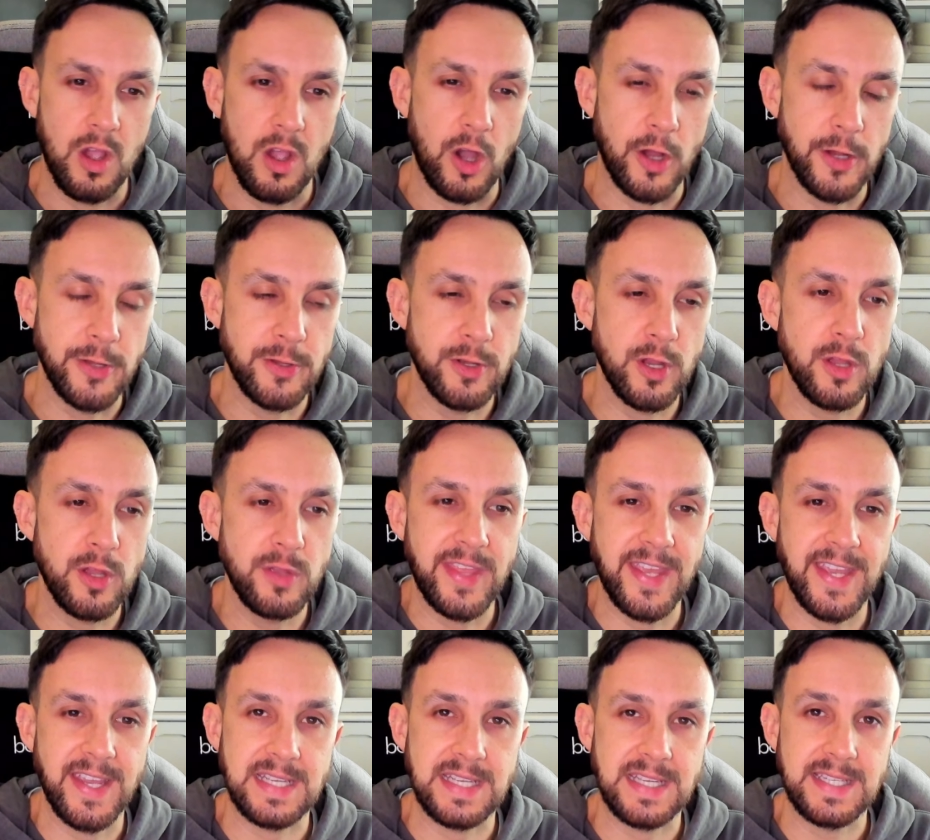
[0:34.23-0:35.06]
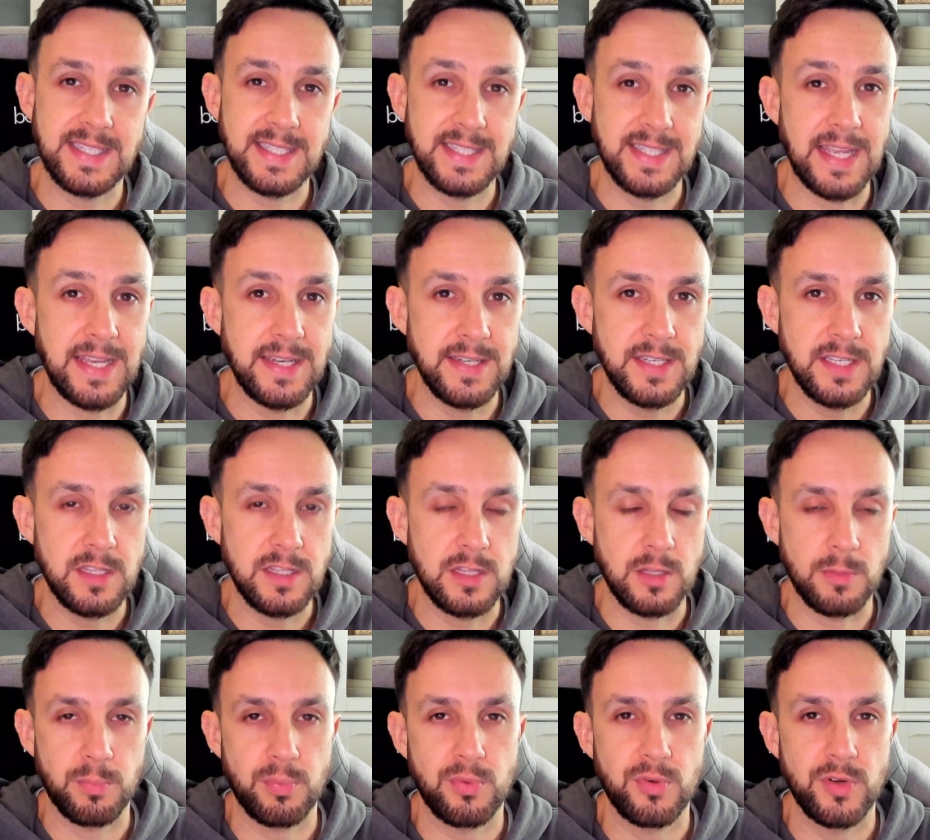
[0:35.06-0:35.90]
I know they extended
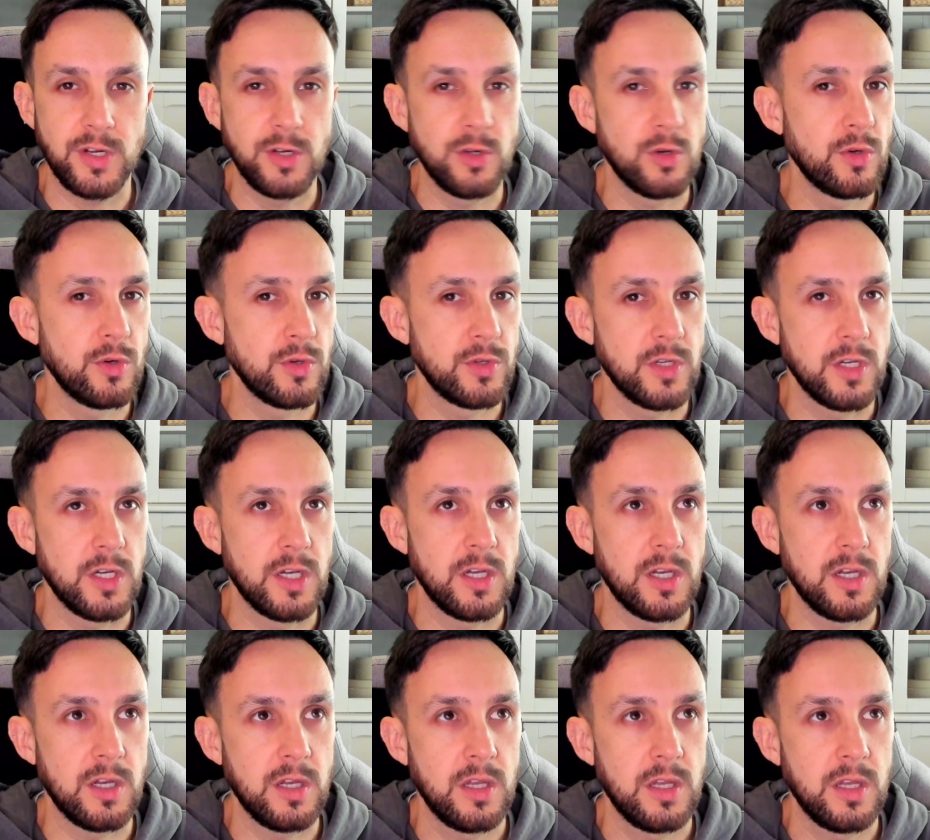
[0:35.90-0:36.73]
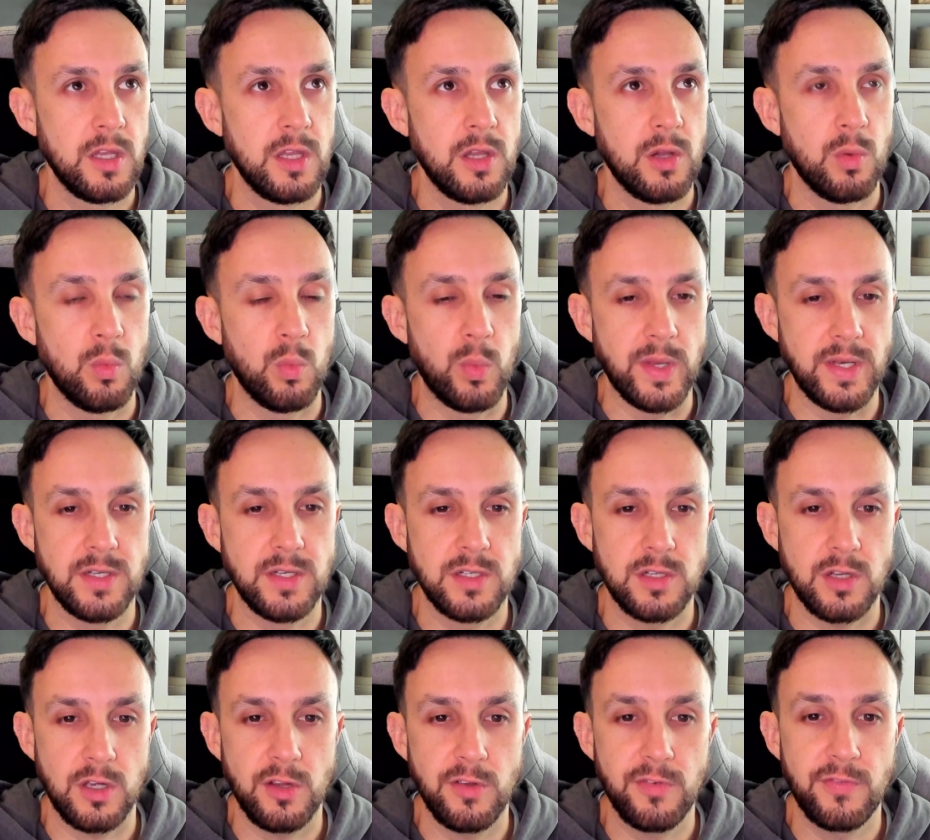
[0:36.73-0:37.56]
the pre-order
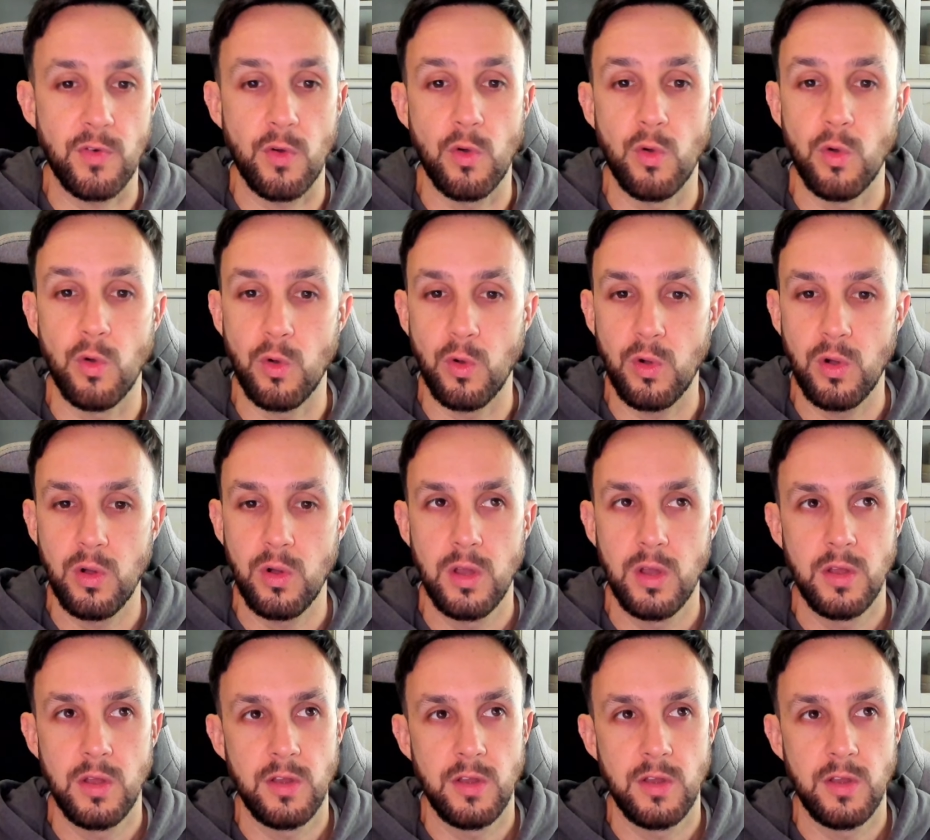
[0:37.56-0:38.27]
window for